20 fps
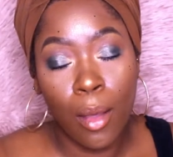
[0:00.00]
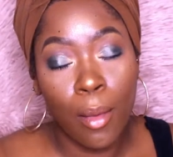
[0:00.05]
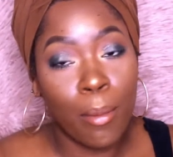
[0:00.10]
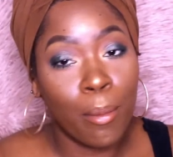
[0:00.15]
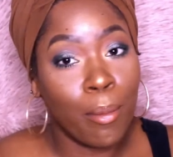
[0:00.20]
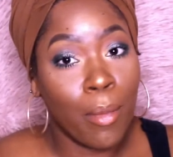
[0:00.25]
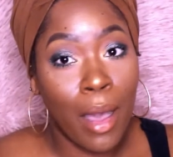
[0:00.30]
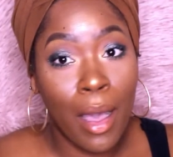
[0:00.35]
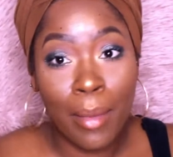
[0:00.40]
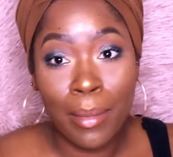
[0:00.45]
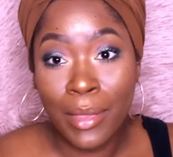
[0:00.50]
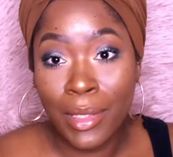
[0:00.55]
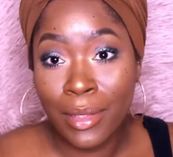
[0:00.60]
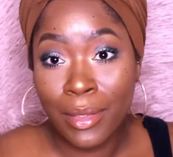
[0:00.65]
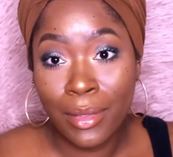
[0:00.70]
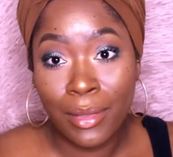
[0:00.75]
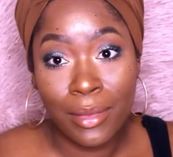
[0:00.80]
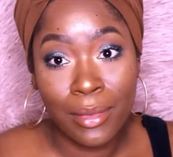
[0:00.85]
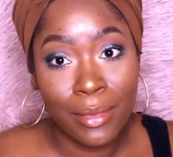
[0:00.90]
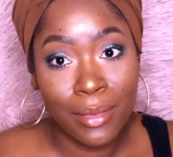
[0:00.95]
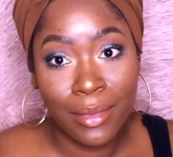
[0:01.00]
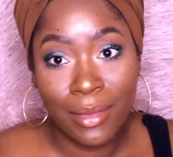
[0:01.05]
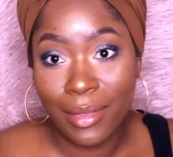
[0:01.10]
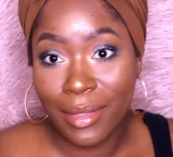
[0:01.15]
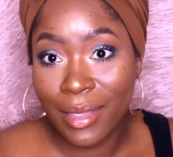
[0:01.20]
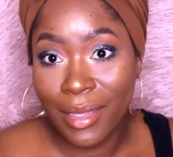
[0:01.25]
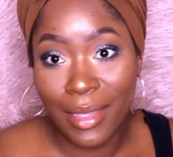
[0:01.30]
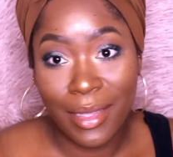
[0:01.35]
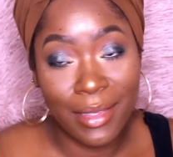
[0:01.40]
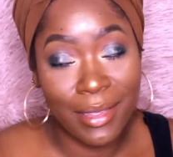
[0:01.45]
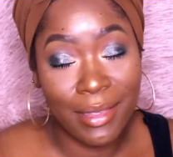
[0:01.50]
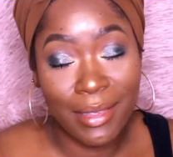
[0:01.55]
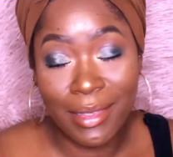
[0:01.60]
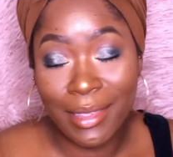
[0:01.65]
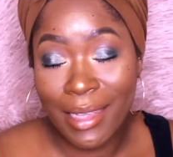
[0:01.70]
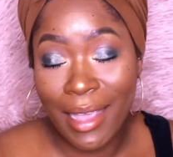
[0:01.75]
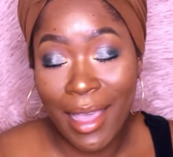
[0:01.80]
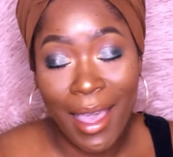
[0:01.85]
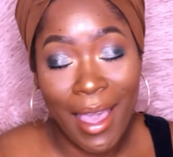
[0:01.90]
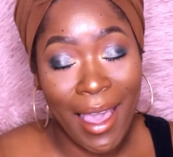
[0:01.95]
Mama is
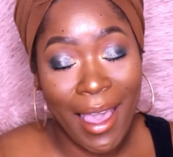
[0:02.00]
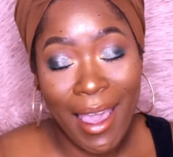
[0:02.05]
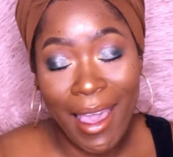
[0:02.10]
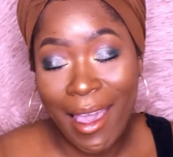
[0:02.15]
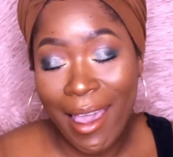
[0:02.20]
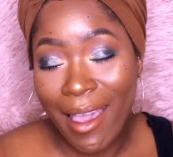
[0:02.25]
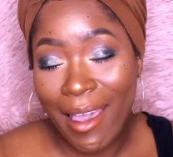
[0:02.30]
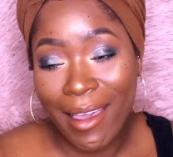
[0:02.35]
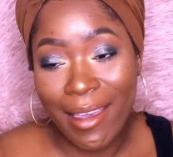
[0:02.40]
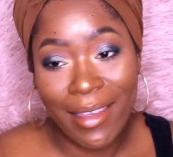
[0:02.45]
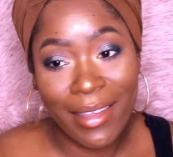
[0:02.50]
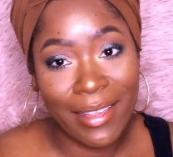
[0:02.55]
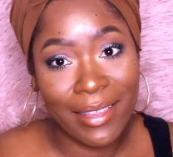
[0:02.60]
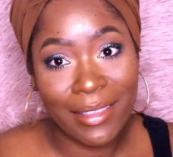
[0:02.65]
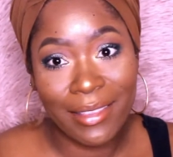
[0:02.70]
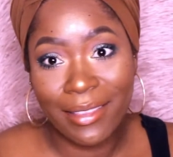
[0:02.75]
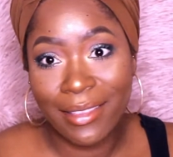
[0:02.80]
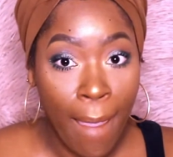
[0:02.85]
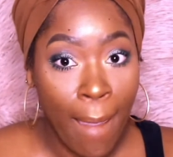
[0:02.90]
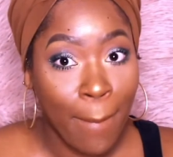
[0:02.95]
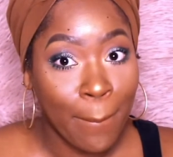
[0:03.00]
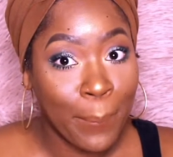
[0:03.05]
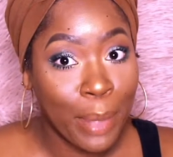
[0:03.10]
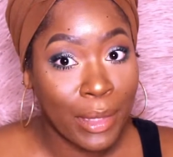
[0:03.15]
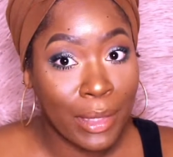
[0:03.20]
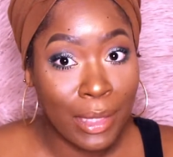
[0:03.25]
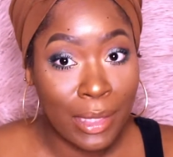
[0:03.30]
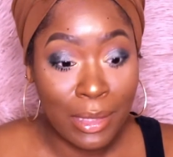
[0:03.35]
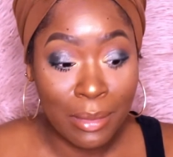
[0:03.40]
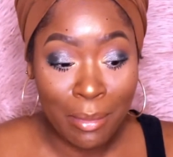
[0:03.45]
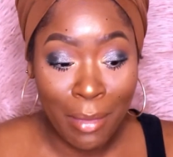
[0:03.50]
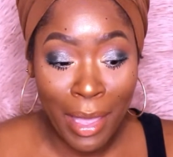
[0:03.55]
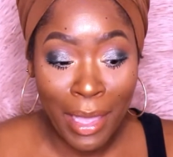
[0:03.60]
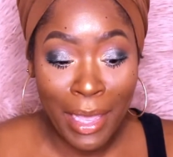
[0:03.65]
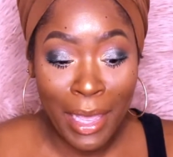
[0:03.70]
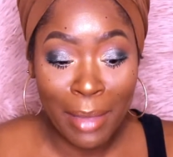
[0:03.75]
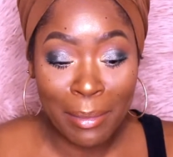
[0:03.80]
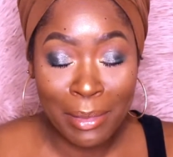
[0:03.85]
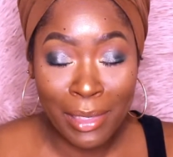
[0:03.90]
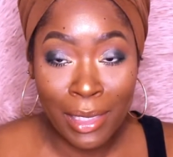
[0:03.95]
tired, but this makeup